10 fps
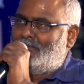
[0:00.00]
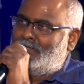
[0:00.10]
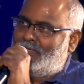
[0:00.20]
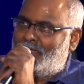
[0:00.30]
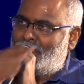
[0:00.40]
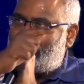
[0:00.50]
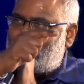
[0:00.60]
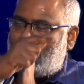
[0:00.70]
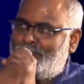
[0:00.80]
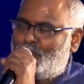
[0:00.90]
There are
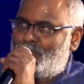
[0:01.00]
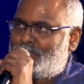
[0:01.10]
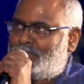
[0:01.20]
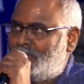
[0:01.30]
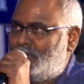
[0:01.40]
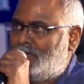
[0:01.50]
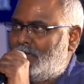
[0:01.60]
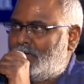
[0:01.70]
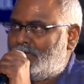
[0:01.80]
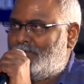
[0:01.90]
signboards
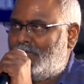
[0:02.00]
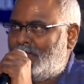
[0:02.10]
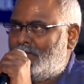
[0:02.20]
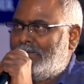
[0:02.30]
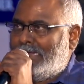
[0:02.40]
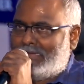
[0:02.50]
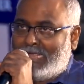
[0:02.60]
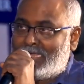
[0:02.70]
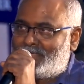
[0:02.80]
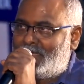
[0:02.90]
on the way, an
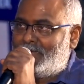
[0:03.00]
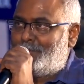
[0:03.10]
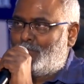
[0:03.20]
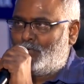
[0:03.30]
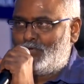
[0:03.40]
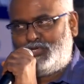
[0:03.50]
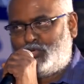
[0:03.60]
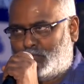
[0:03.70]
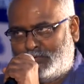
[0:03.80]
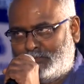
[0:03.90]
accident-prone
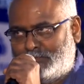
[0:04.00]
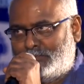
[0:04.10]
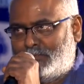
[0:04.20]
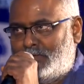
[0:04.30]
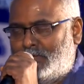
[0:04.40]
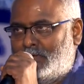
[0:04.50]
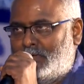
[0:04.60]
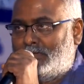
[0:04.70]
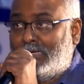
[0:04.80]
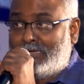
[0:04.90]
zone.
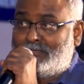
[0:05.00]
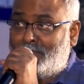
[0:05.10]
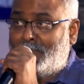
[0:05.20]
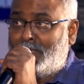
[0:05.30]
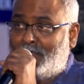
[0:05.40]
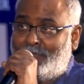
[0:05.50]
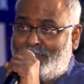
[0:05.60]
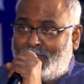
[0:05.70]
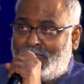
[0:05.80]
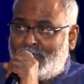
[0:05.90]
That doesn't mean
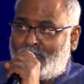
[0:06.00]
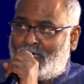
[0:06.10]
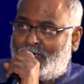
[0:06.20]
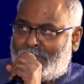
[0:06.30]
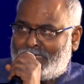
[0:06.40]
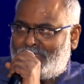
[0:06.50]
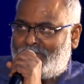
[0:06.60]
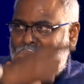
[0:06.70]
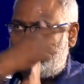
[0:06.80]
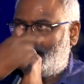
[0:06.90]
every car
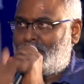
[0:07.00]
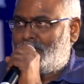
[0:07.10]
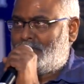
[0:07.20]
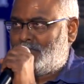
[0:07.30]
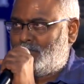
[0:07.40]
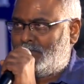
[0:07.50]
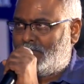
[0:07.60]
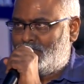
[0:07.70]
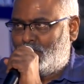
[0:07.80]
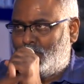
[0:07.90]
passing uh, through that
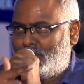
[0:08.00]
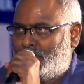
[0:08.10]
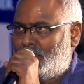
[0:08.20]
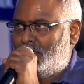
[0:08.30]
zone